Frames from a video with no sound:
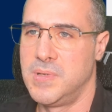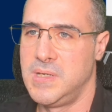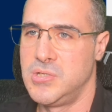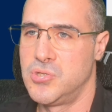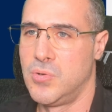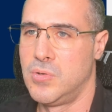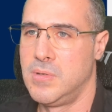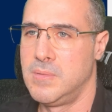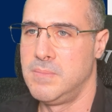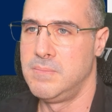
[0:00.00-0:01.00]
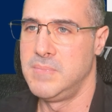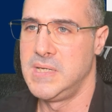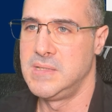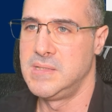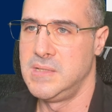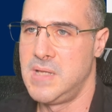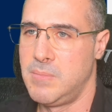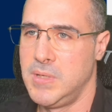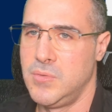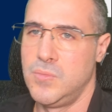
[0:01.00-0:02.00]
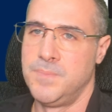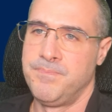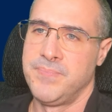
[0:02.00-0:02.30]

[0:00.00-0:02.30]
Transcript: install MinGW.